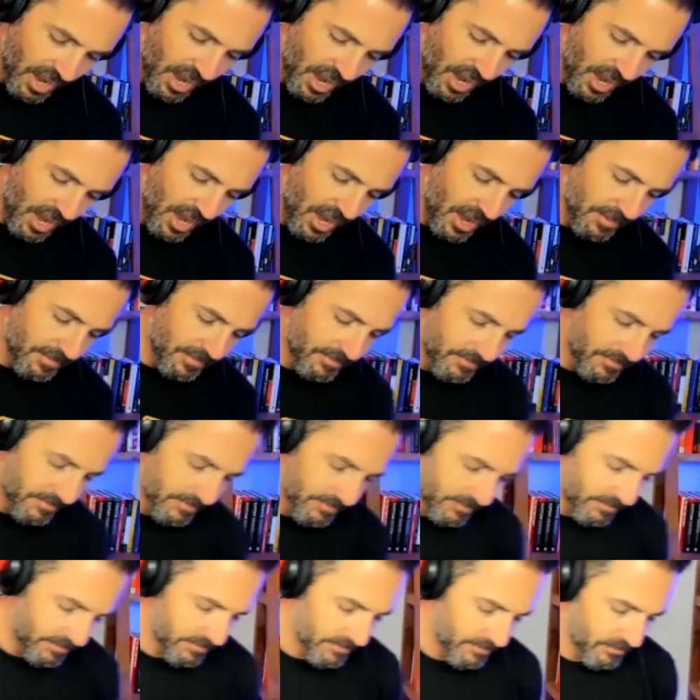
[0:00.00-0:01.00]
Um.
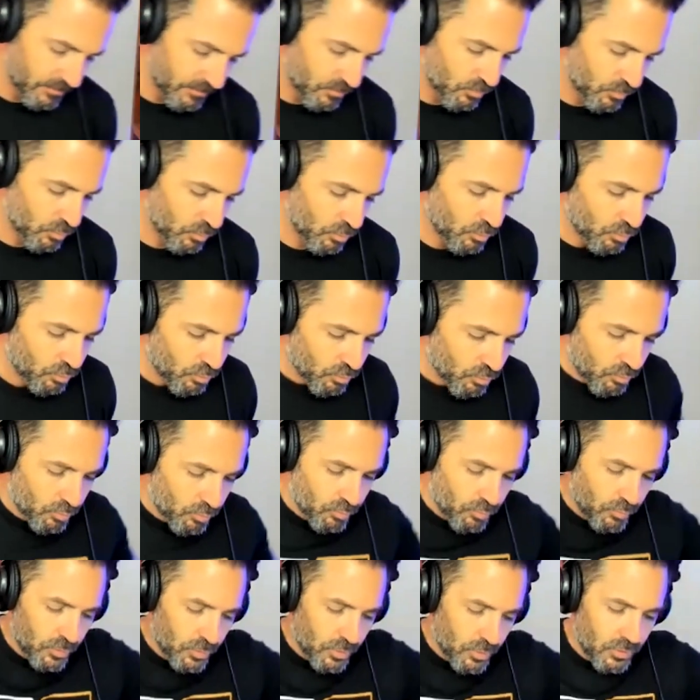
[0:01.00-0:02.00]

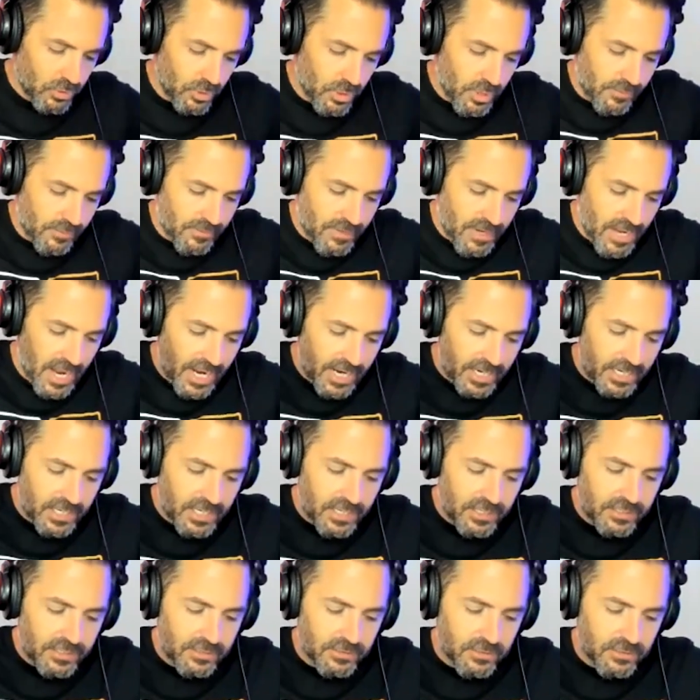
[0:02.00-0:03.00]
So you have 90.